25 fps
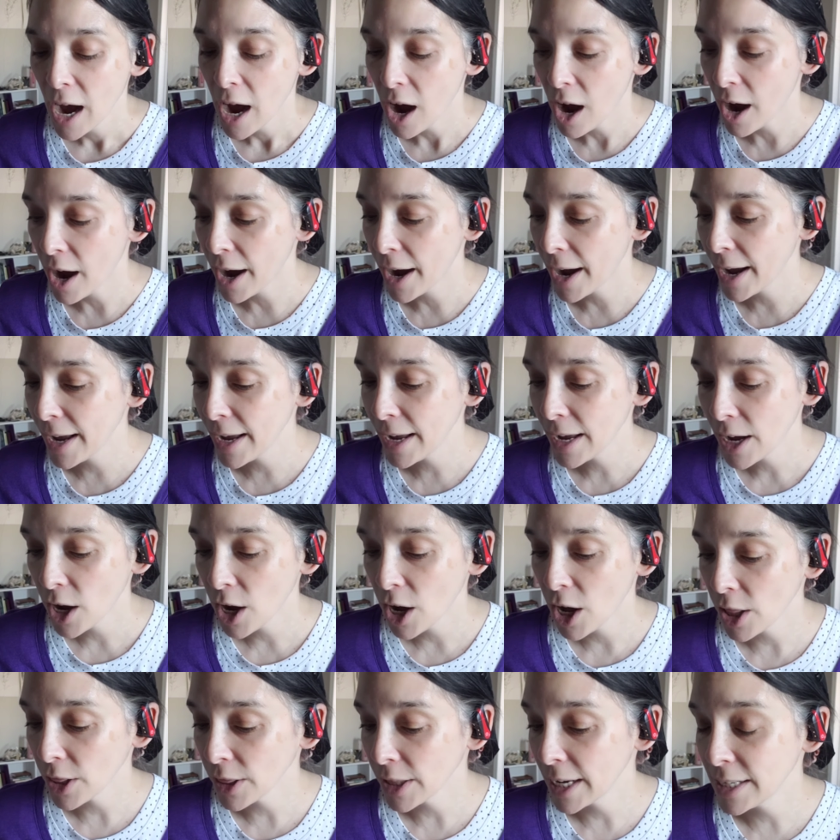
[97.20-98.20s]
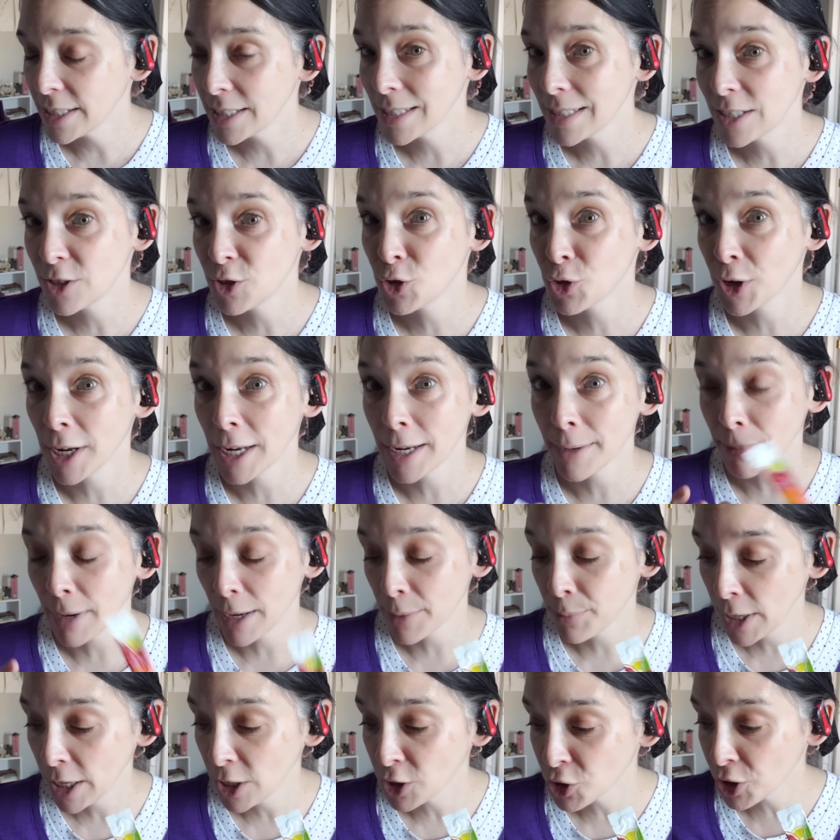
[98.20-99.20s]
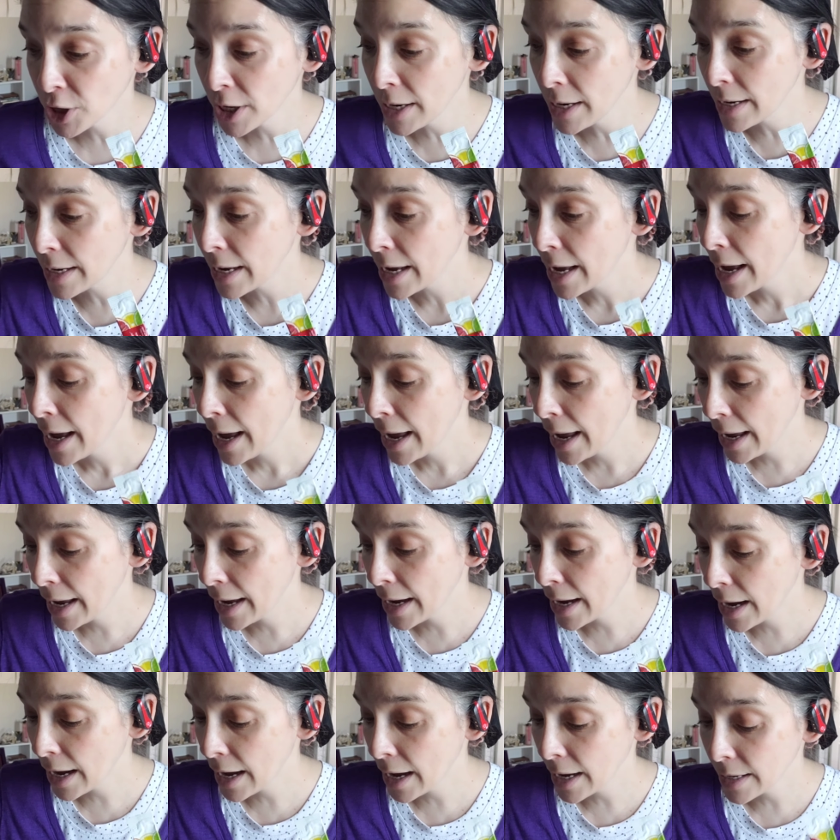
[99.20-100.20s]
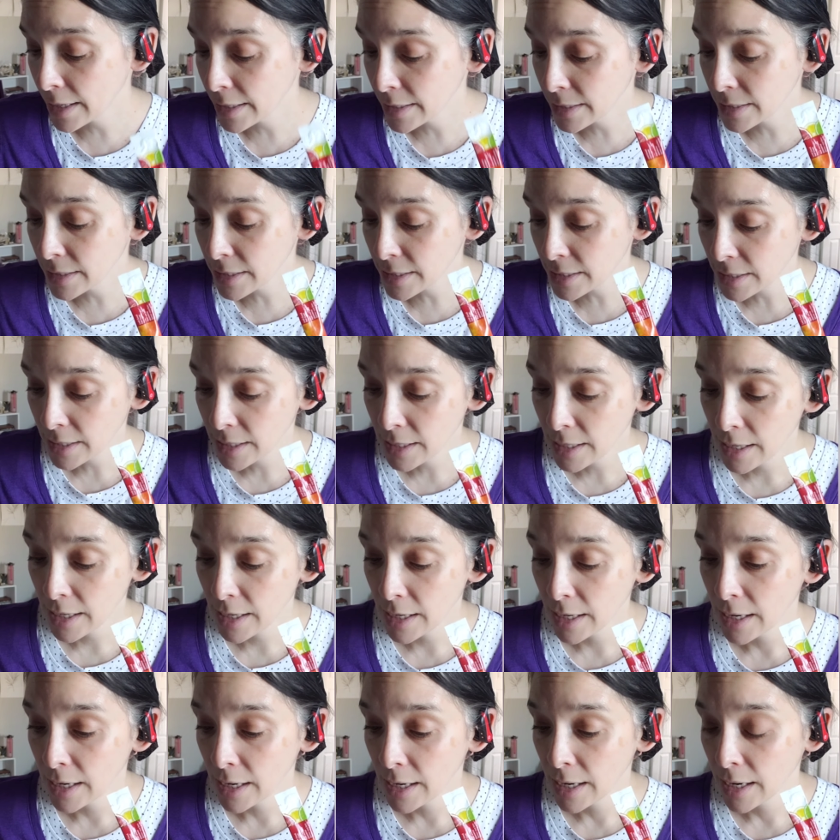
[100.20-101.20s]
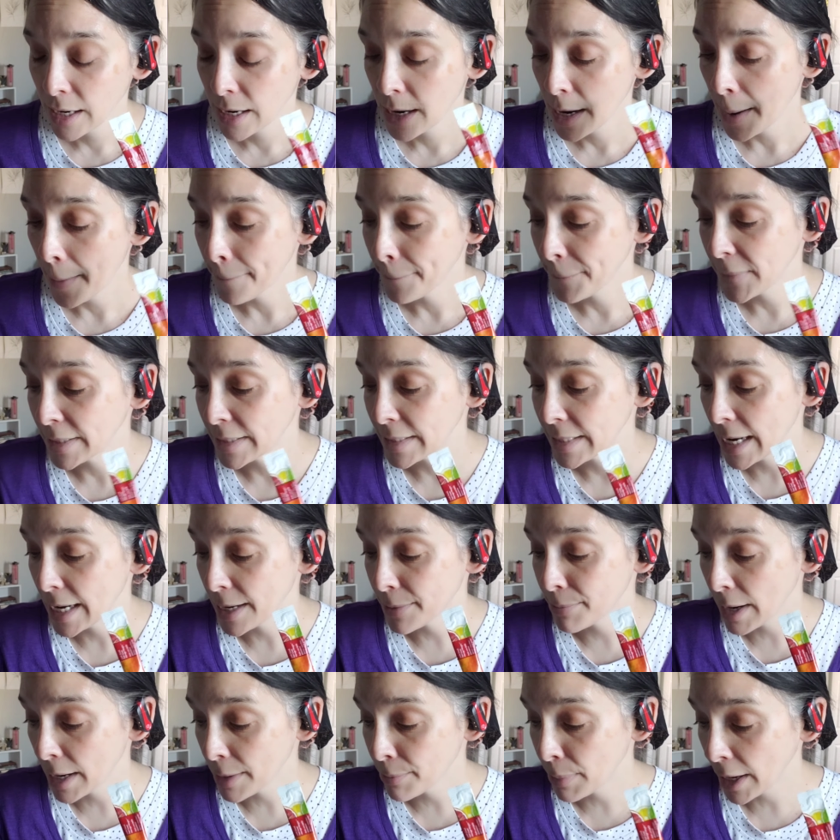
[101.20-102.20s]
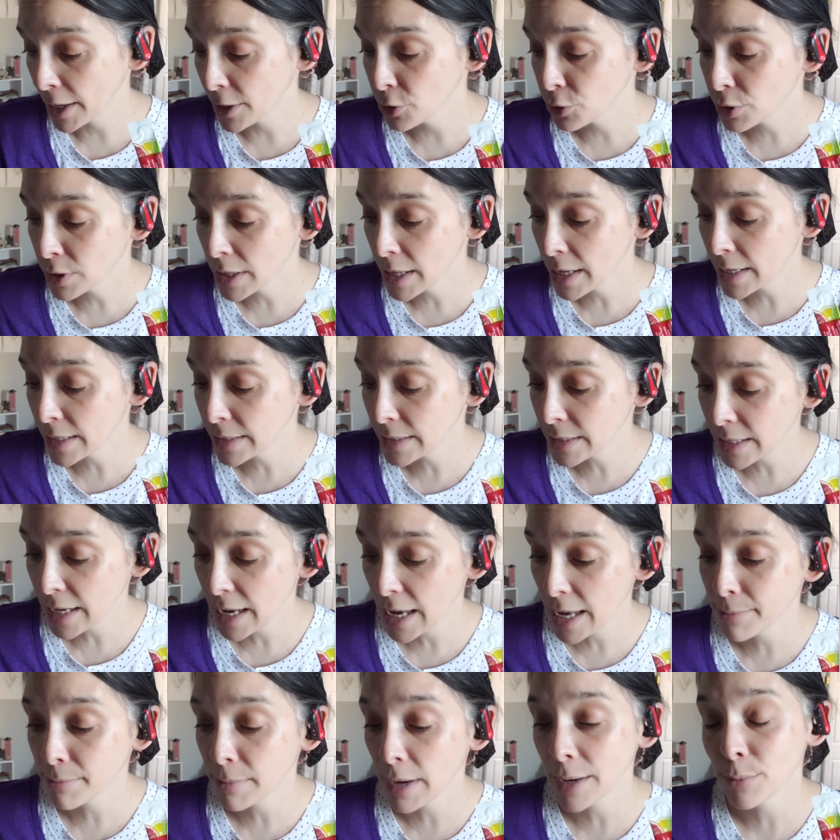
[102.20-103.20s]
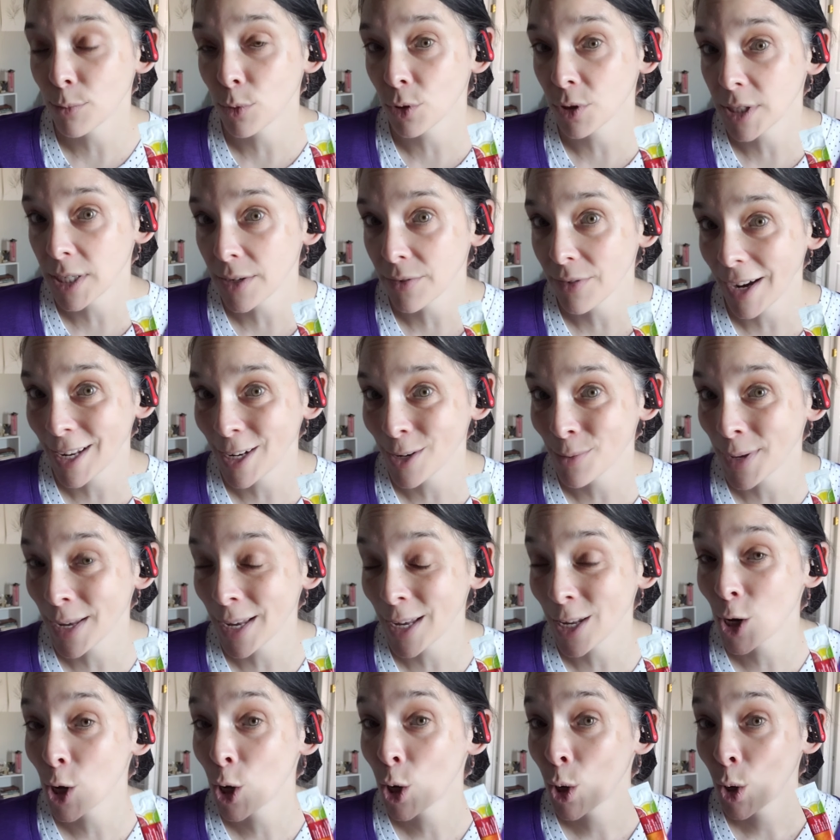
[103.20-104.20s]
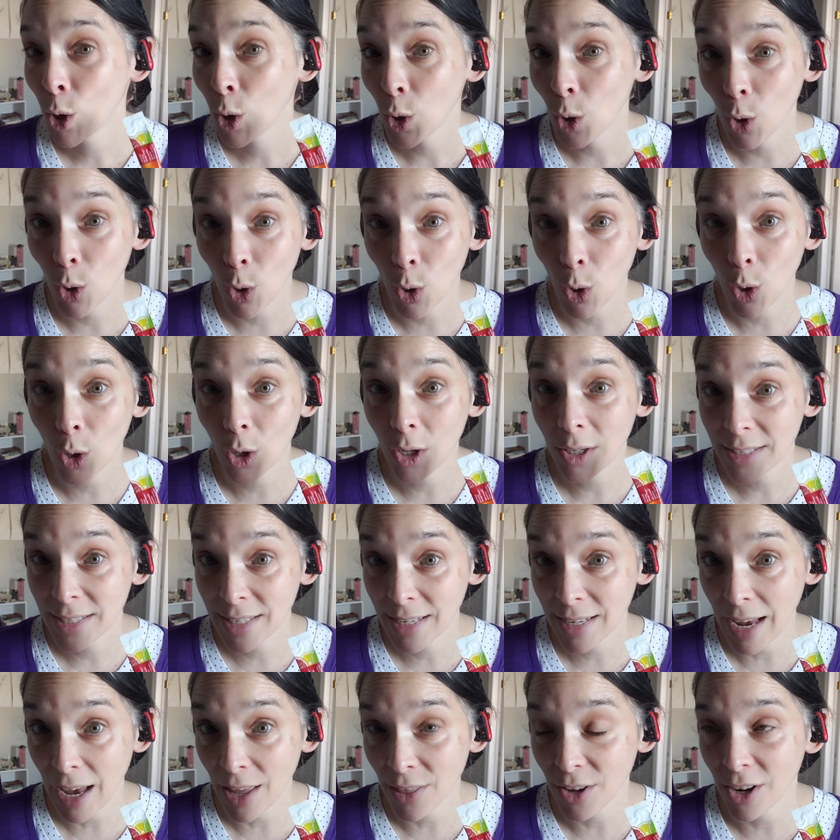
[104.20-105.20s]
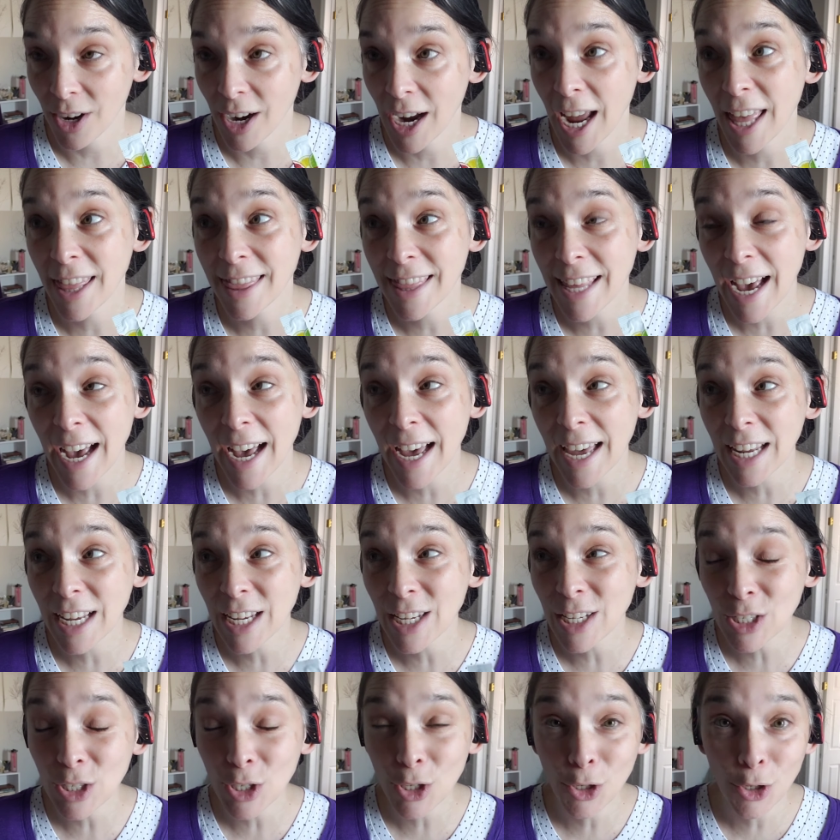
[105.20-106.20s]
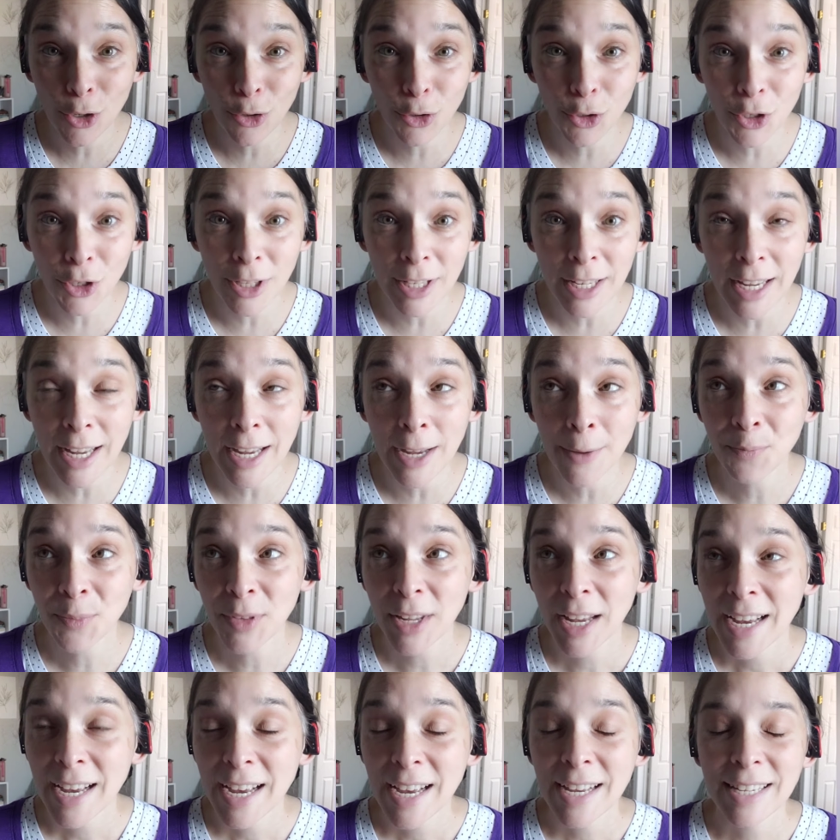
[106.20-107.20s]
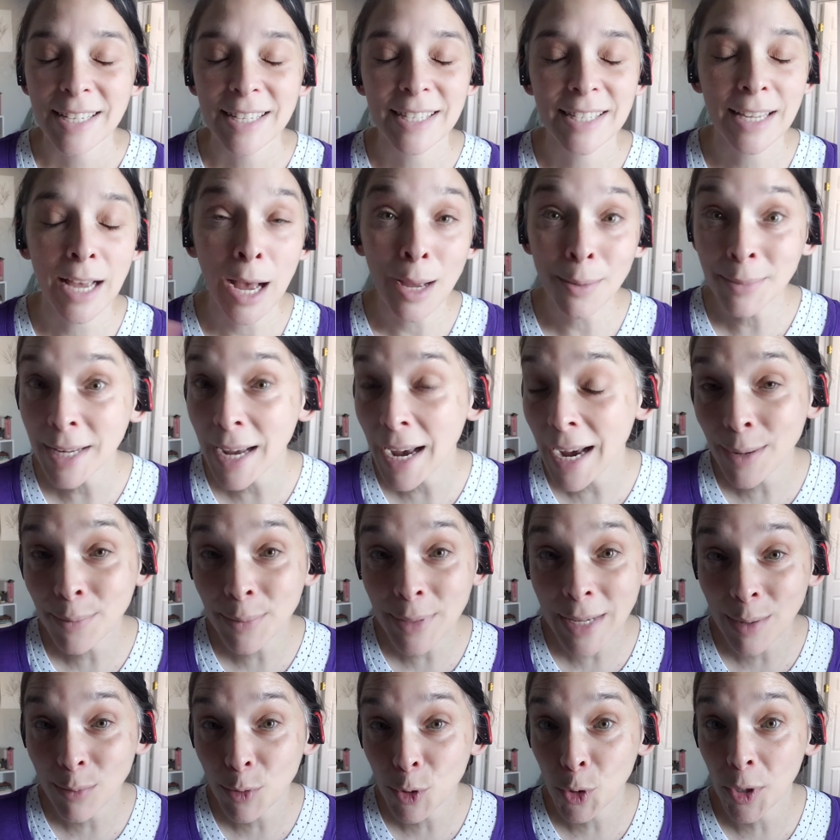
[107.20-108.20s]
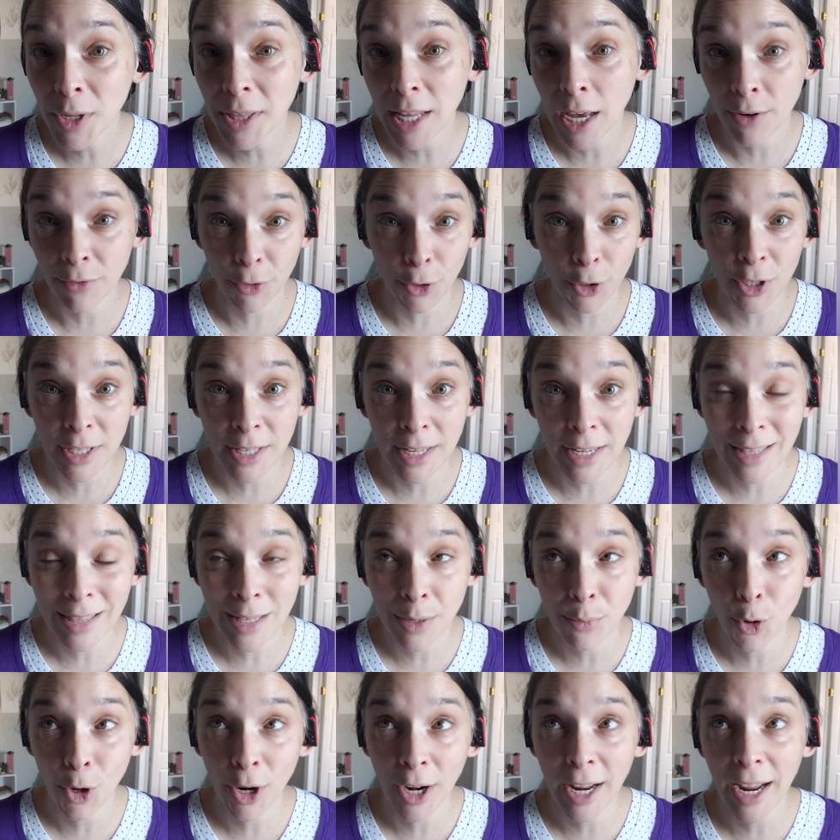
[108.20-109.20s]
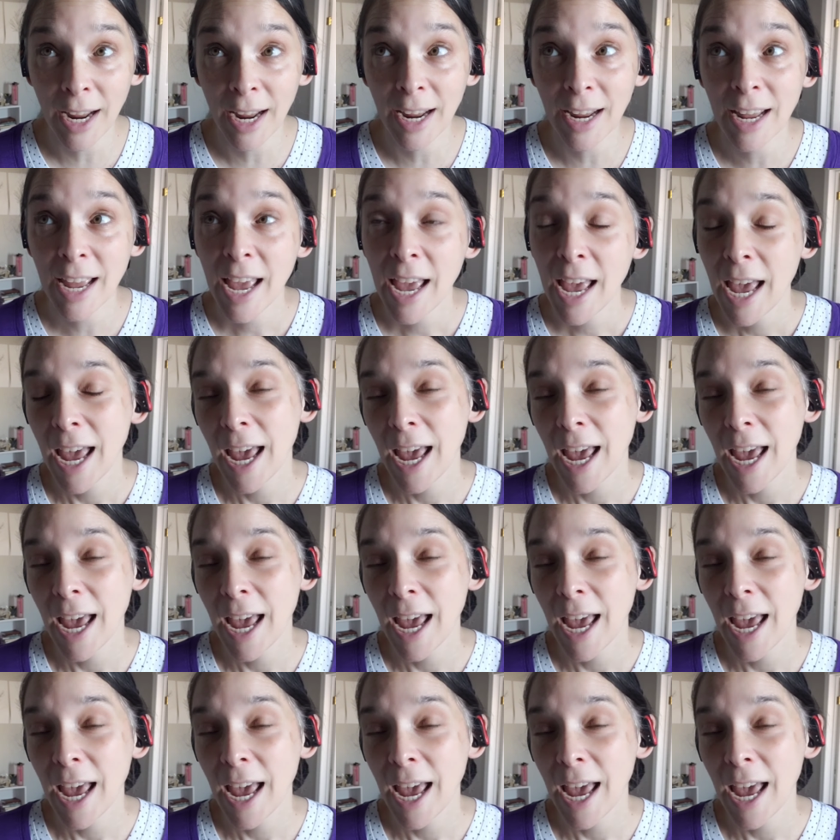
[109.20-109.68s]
I like to drink my pink drink and take my BioCleanse and my multivitamin all together. And that is usually, sometimes I'm doing that first thing in the morning.